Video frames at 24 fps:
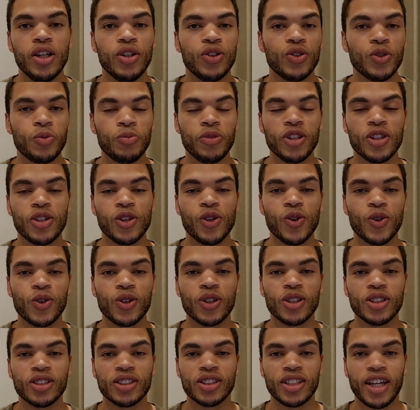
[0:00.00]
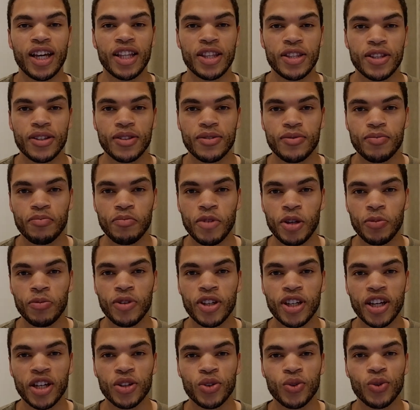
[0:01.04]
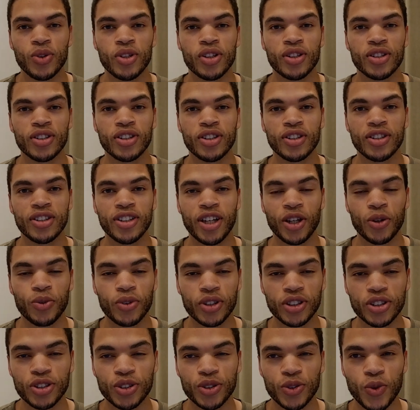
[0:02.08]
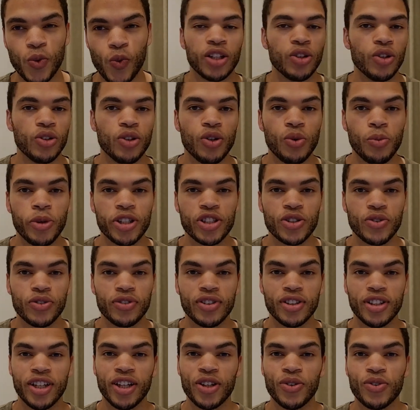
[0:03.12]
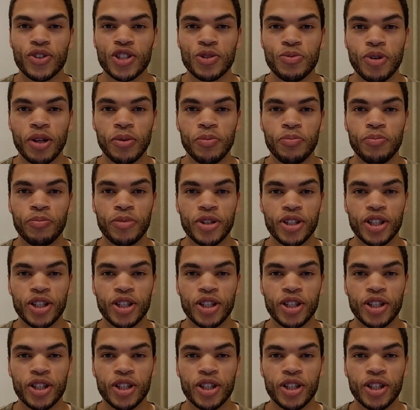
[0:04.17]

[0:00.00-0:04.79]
to meet locals, and maybe get to learn their language. I don't know much of the language, but